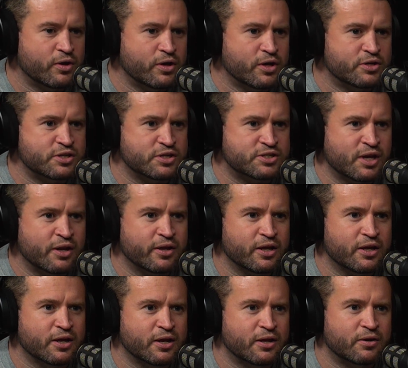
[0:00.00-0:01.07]
Is there
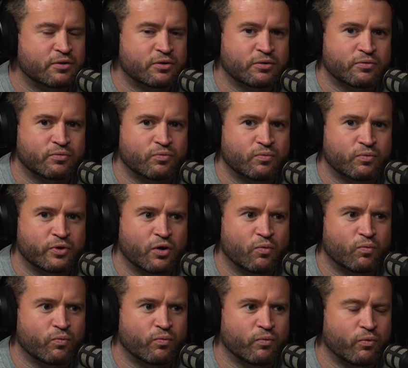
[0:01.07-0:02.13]
something in,
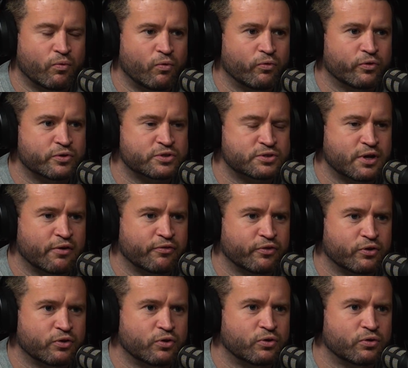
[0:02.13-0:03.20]
all the stuff
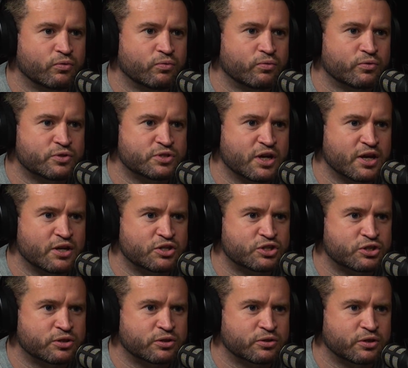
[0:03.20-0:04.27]
that you
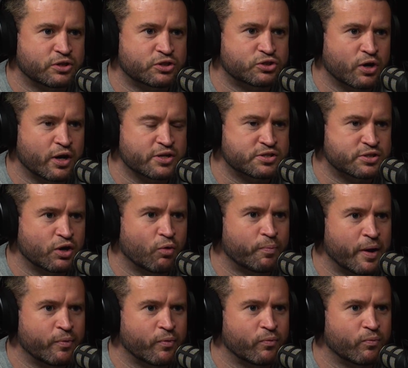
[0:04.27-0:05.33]
teach that tries to help
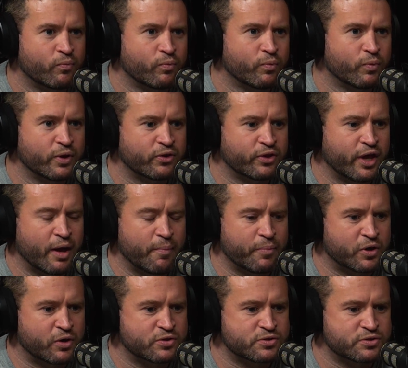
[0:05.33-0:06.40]
people with that?
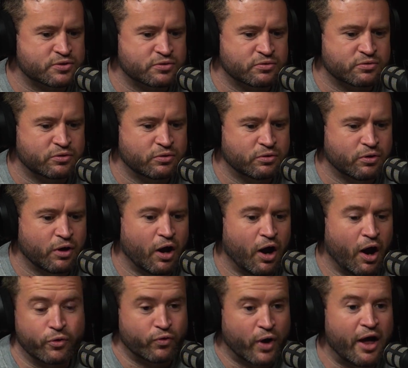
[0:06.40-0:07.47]
Because I
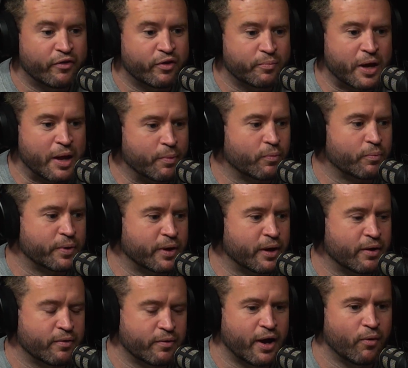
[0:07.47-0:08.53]
would rather people
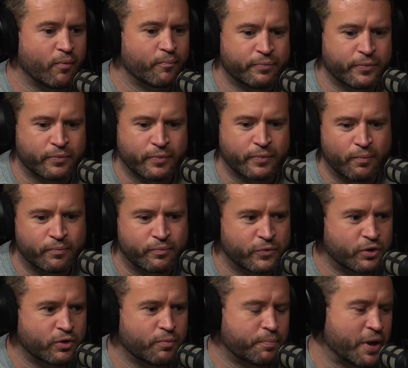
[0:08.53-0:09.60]
help,
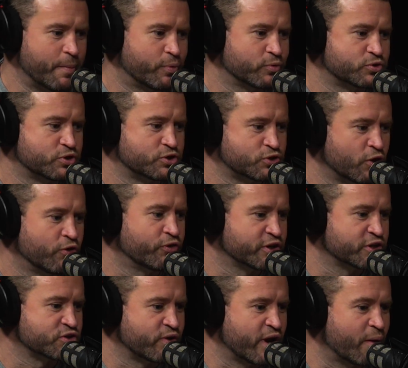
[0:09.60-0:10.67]
people to turn
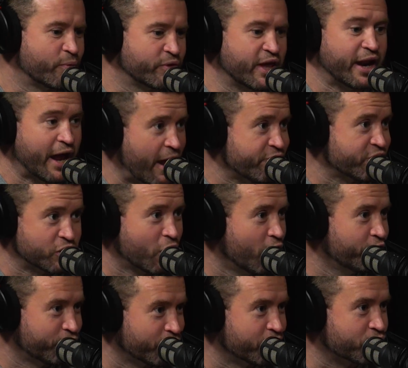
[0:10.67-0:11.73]
things around without having to
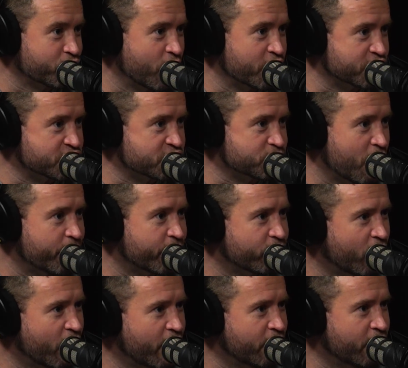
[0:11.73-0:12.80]
go through the crisis moment,
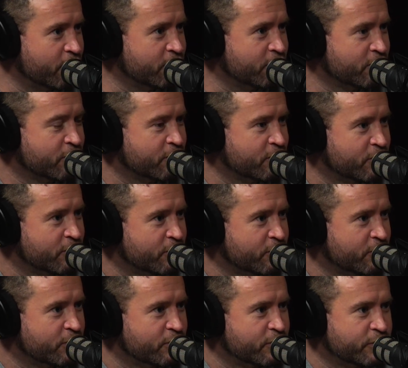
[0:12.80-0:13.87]
right? Absolutely.
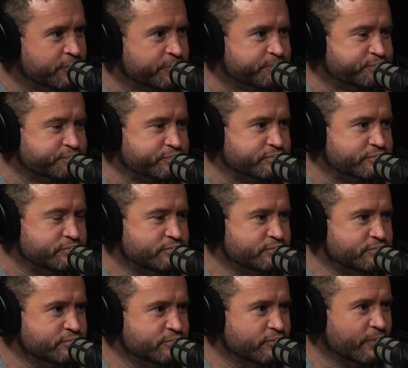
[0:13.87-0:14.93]
For
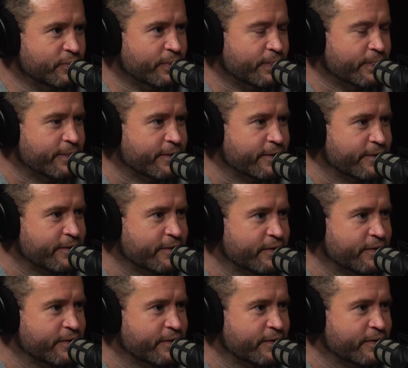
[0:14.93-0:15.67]
us, that's